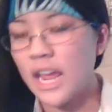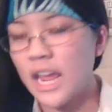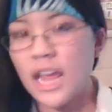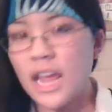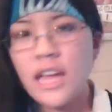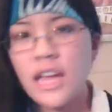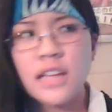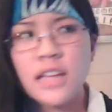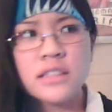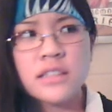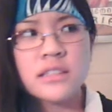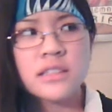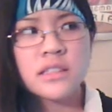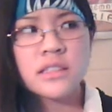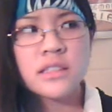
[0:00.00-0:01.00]

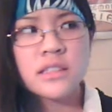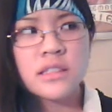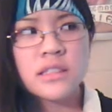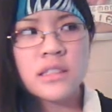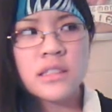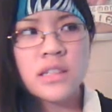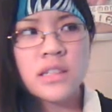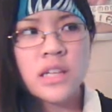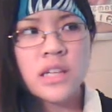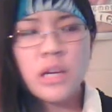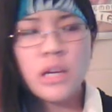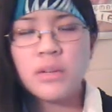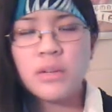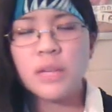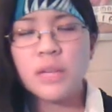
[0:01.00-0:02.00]
And,
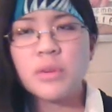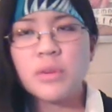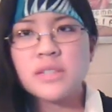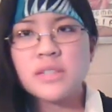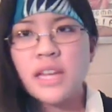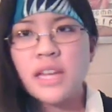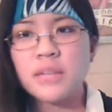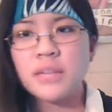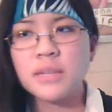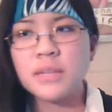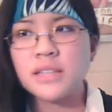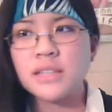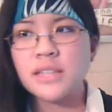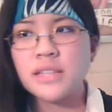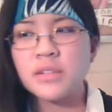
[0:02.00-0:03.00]
well, I won't say it
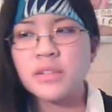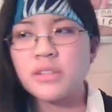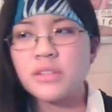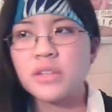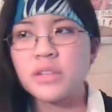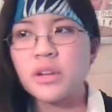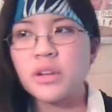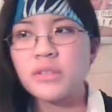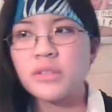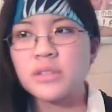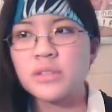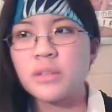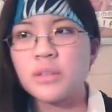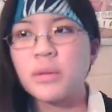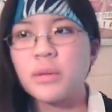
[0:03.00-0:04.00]
because I don't even know if he's
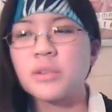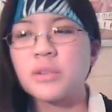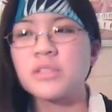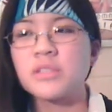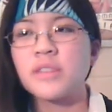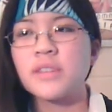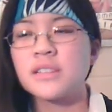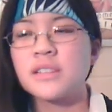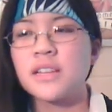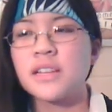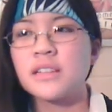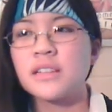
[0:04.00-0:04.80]
going to post if I say it.